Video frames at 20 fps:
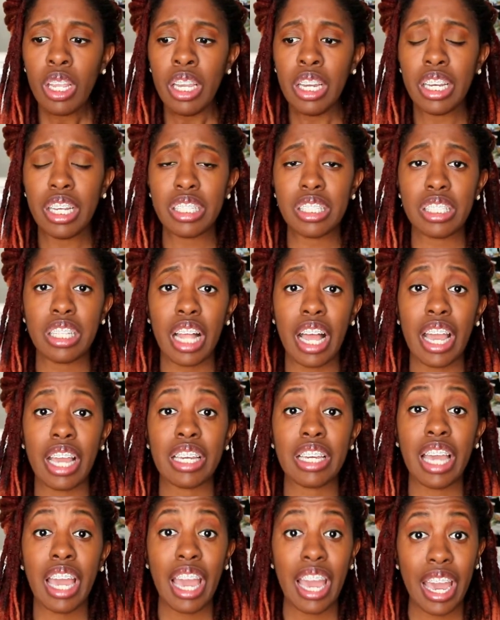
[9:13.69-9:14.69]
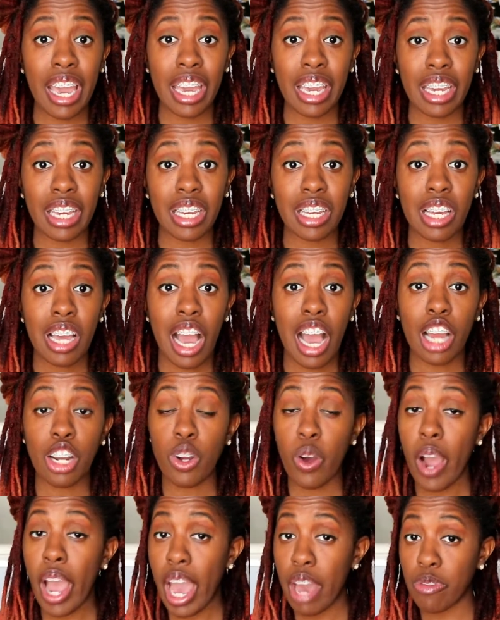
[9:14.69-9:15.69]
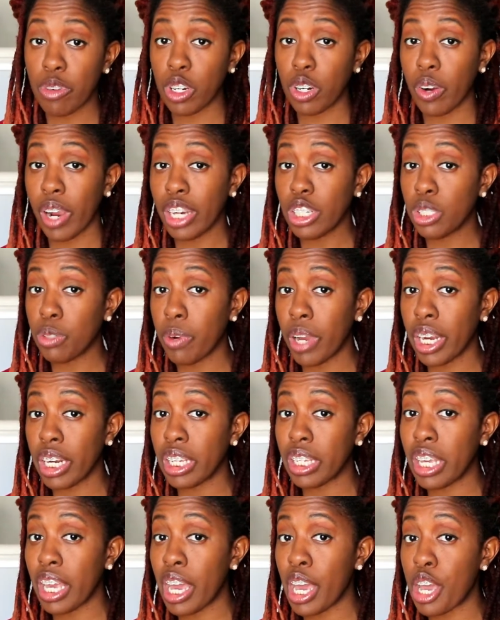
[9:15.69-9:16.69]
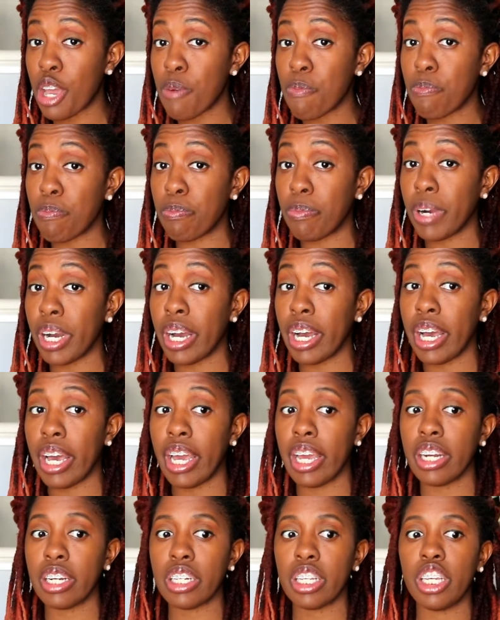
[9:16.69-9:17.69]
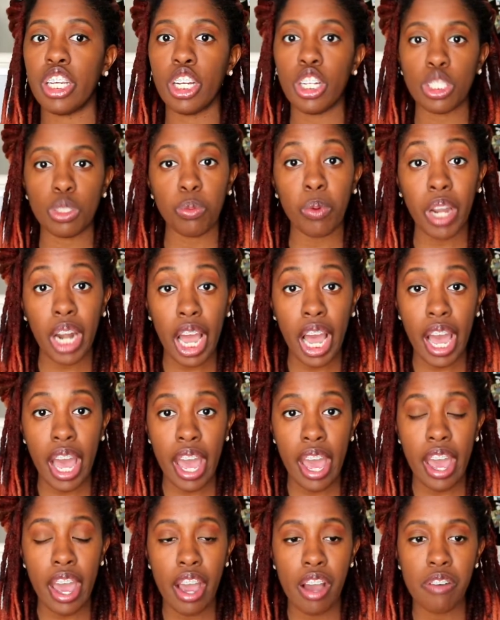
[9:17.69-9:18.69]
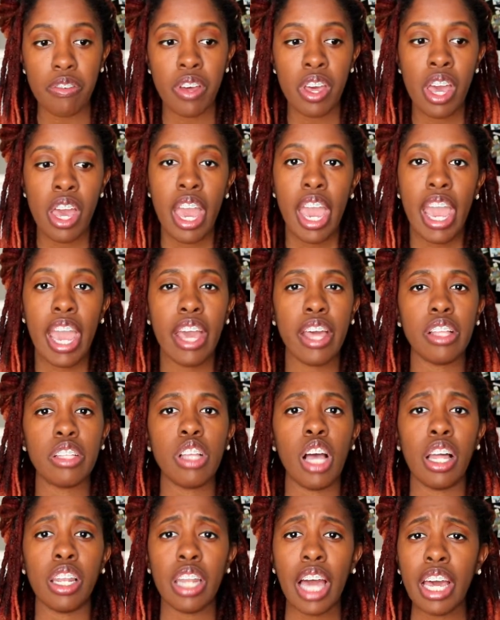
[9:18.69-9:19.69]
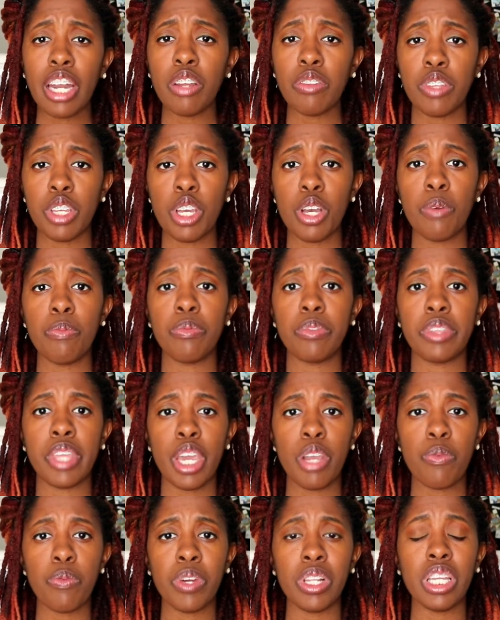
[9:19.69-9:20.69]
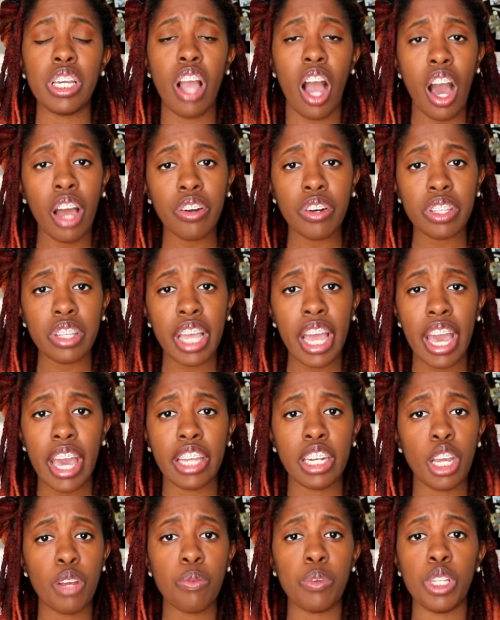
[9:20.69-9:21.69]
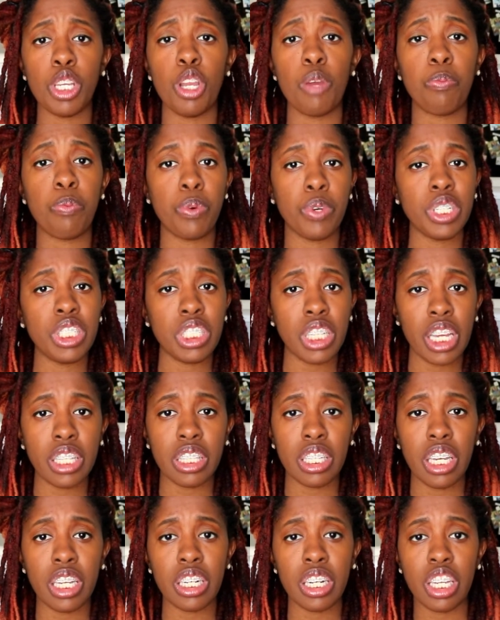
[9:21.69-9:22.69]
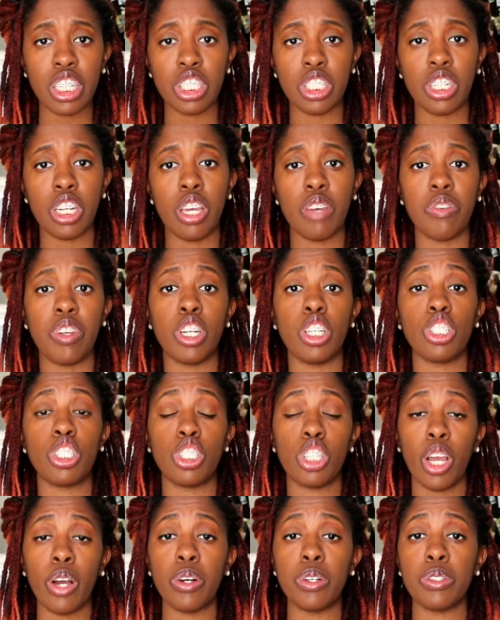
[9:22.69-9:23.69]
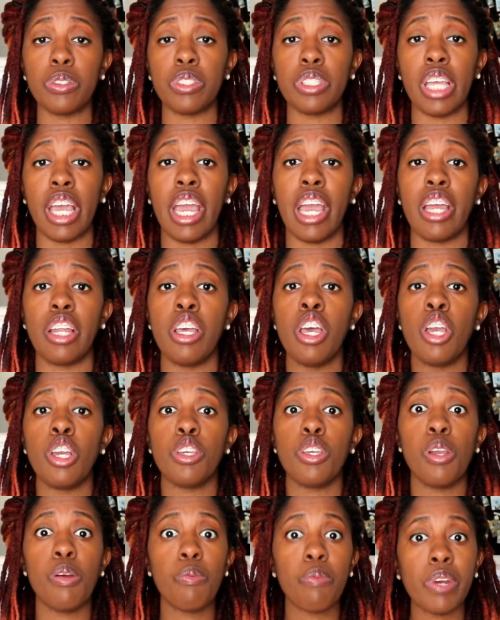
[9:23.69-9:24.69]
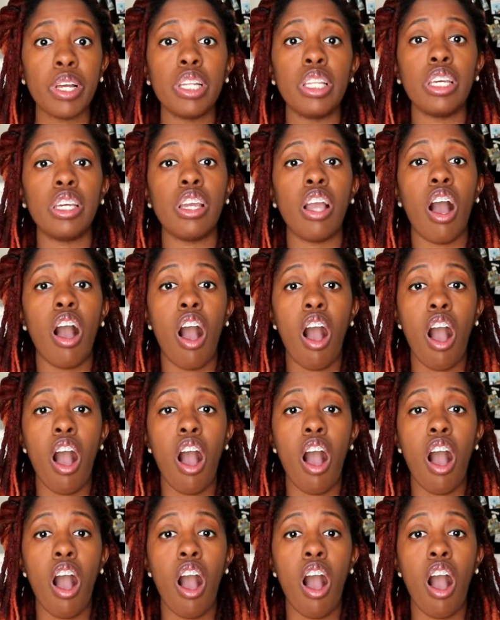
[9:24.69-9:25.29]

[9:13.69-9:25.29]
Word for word: it's like, hey, I know I haven't graduated yet, but here's what I have. And a lot of them, they really honor that and they really appreciate the initiative and it shows that you really